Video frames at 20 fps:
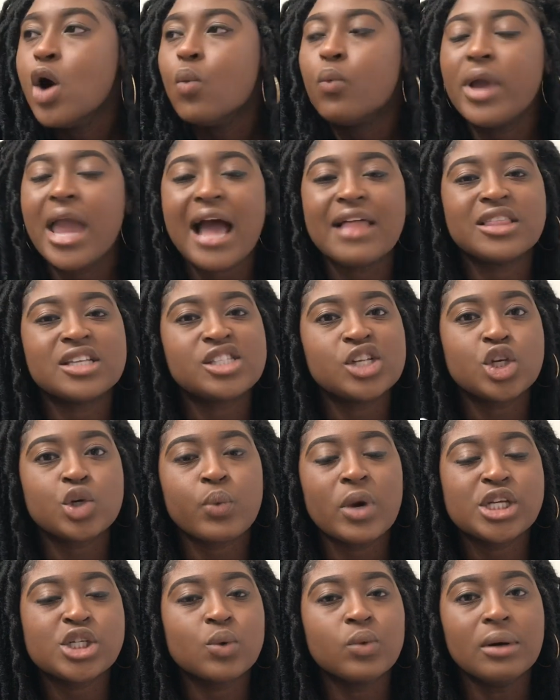We had the
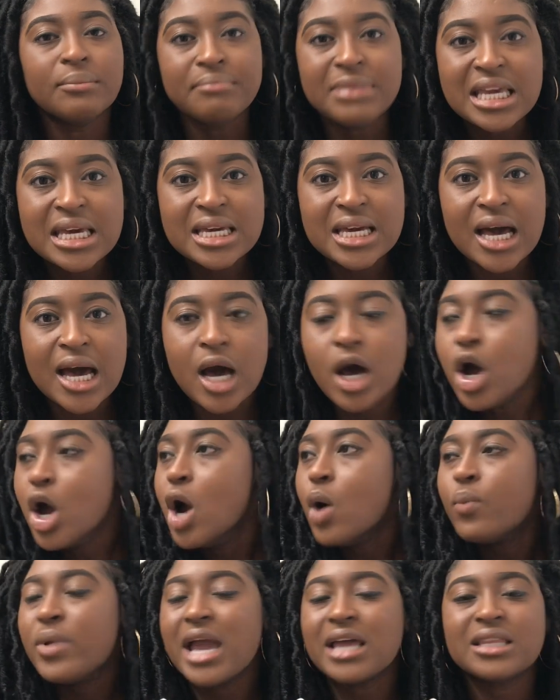situation with Mika.
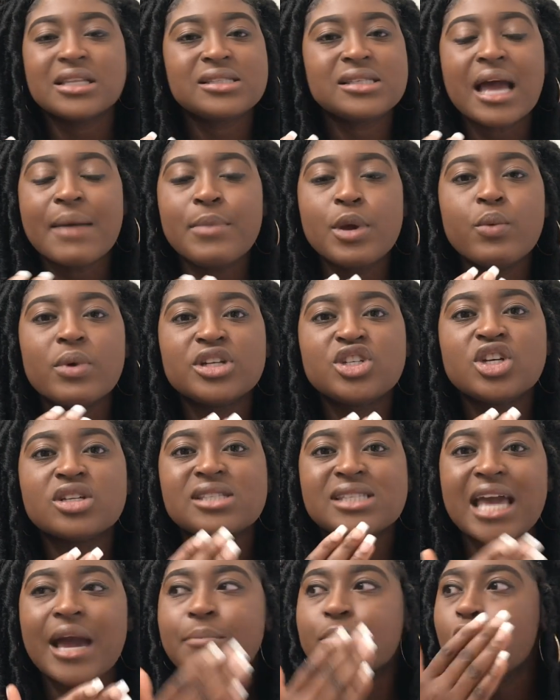It
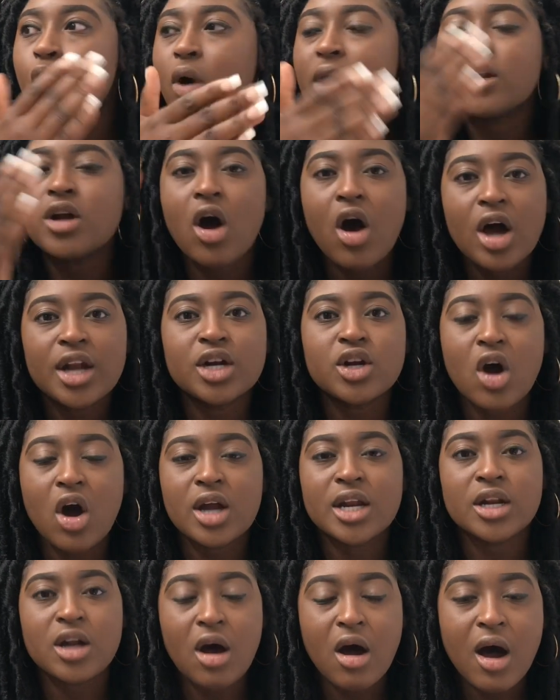just kept going on and
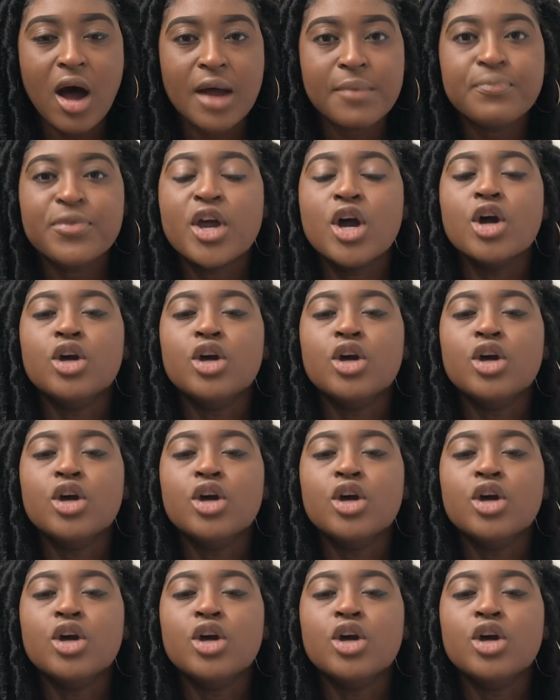on and on.